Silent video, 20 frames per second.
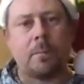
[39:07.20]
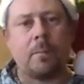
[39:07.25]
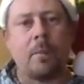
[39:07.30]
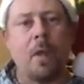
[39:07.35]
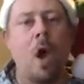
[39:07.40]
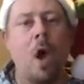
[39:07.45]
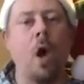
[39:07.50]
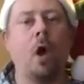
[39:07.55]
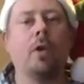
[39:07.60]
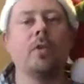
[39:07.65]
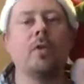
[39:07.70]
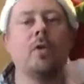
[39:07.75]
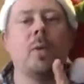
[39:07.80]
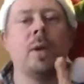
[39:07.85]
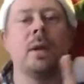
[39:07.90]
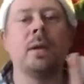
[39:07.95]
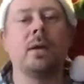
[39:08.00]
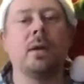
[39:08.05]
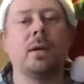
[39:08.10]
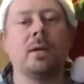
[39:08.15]
all the
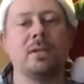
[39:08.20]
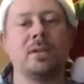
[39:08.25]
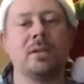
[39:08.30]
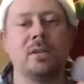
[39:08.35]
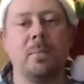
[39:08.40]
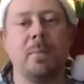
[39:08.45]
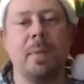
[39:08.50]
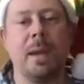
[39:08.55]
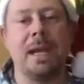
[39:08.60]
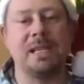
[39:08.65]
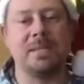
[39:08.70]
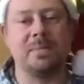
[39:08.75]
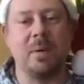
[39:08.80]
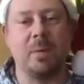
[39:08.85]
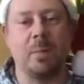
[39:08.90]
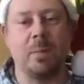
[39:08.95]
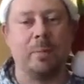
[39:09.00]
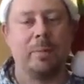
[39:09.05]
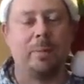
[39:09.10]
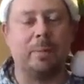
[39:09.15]
windows in the basement
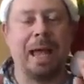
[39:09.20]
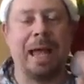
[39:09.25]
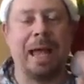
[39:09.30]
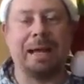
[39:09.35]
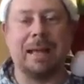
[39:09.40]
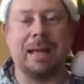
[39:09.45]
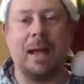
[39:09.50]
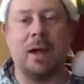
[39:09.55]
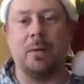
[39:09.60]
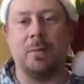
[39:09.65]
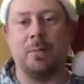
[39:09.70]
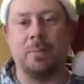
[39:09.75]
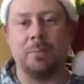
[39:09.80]
were blacked out.